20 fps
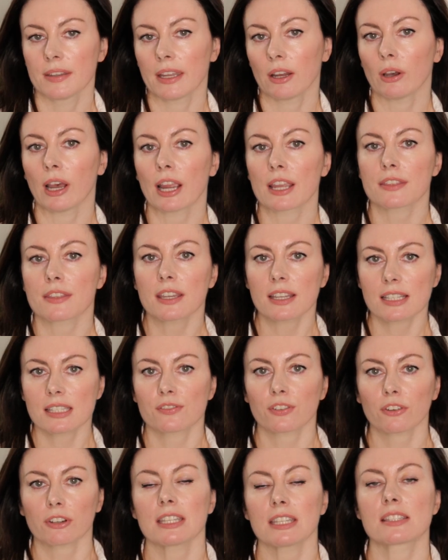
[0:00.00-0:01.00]
Now, I think
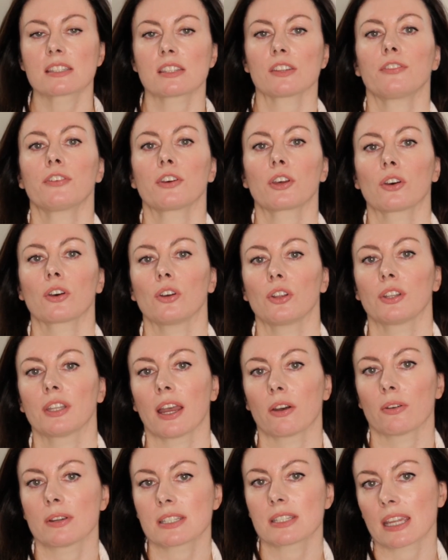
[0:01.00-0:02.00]
it's very difficult
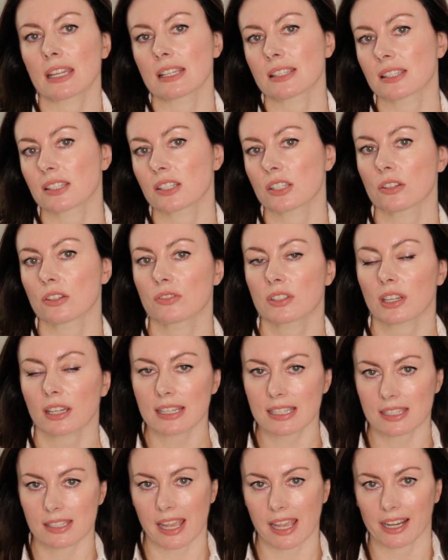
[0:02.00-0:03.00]
nowadays to
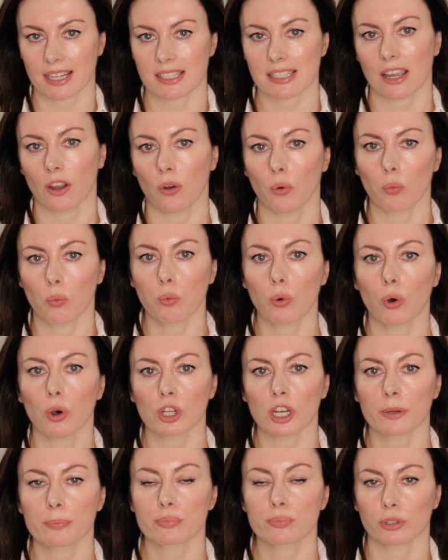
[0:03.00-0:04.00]
dissect out
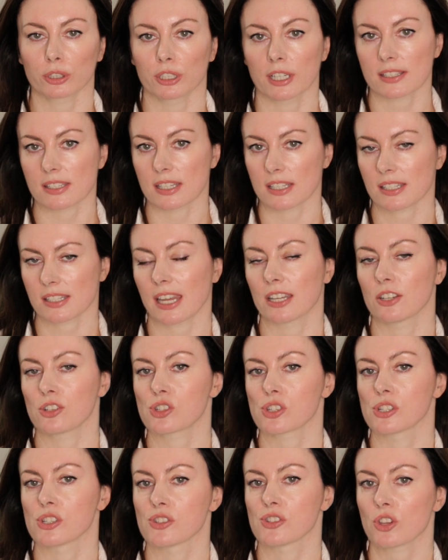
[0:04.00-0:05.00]
what a product's
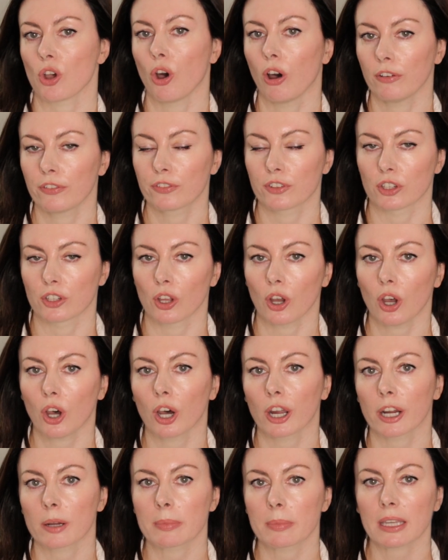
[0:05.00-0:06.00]
intentions often
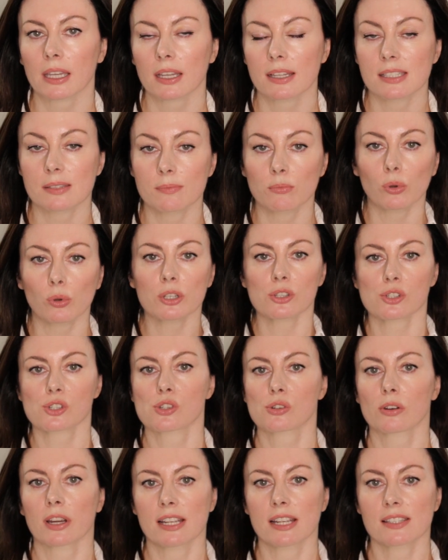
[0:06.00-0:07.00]
are because
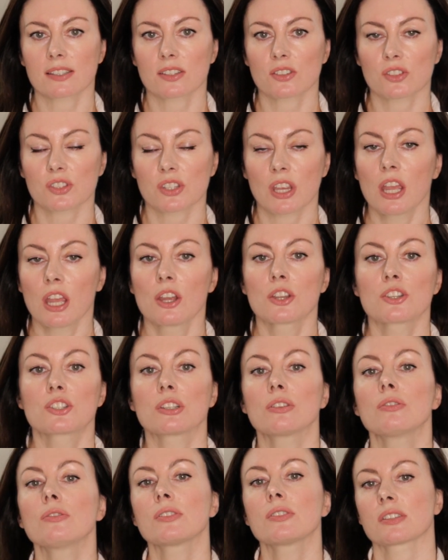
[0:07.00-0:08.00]
moisturizers
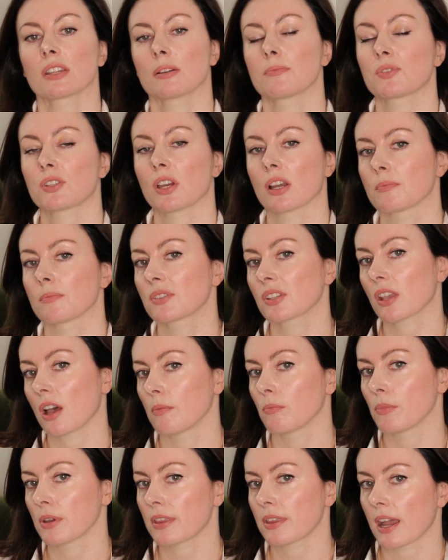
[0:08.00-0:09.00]
do sometimes
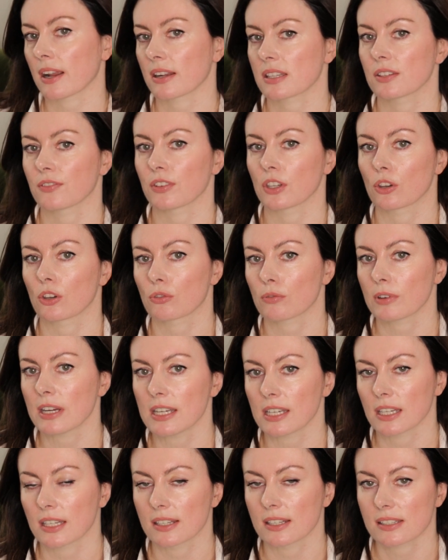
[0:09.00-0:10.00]
come with active
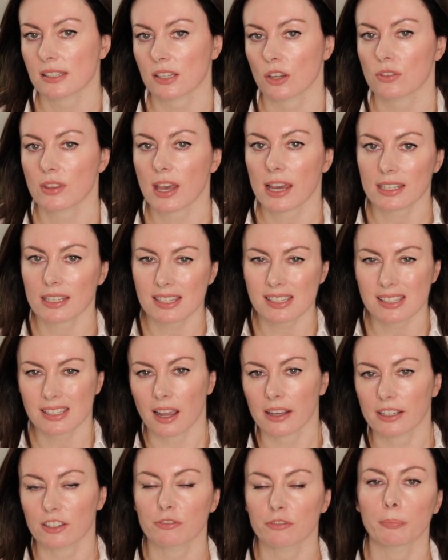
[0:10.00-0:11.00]
ingredients. So that is
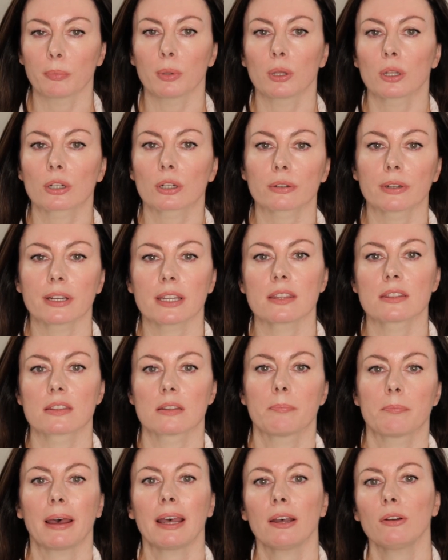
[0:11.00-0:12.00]
kind of blurring
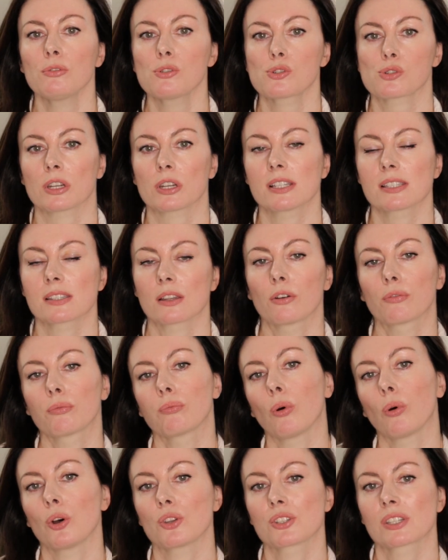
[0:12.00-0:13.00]
the boundaries of
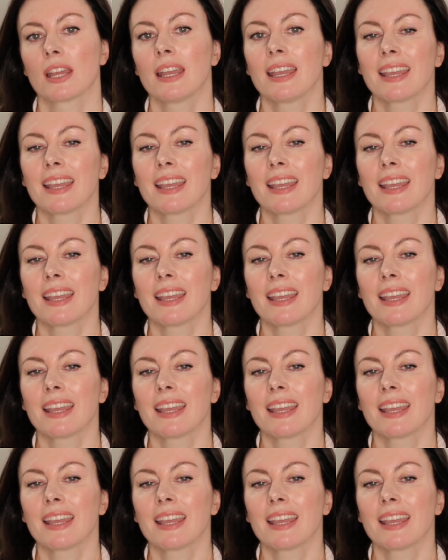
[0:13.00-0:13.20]
what